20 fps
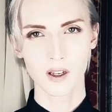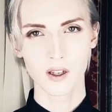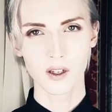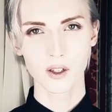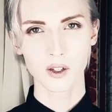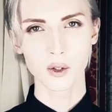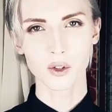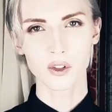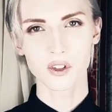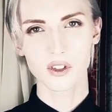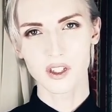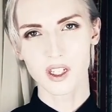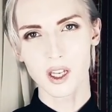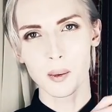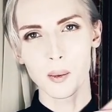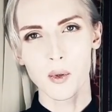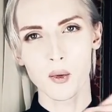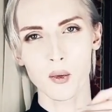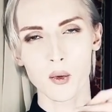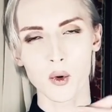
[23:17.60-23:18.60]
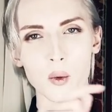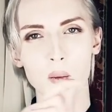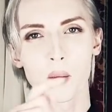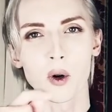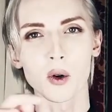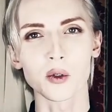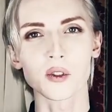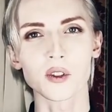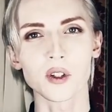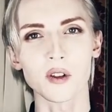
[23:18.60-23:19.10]
You skip through
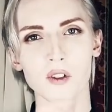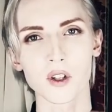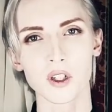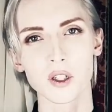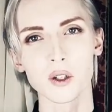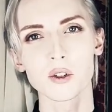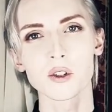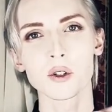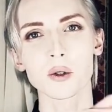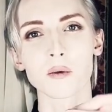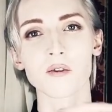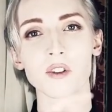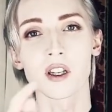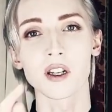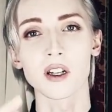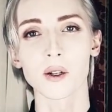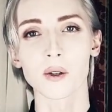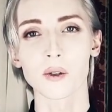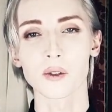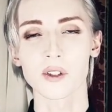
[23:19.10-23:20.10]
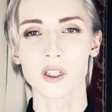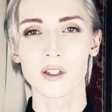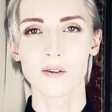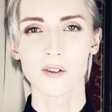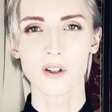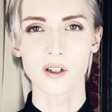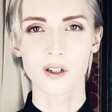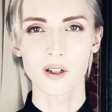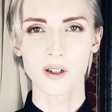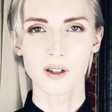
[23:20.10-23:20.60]
most of the YouTube videos
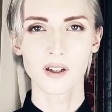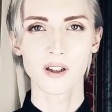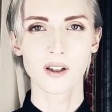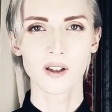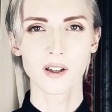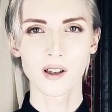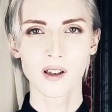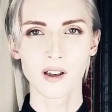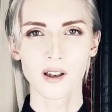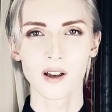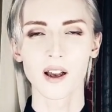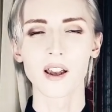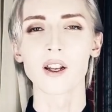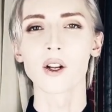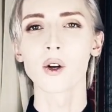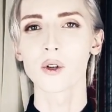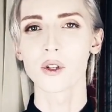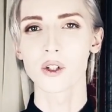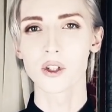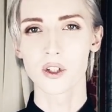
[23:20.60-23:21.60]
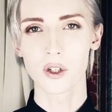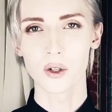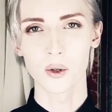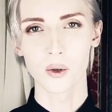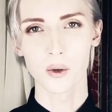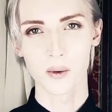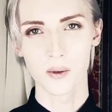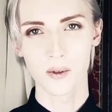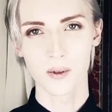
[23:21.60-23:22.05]
even. I know you do.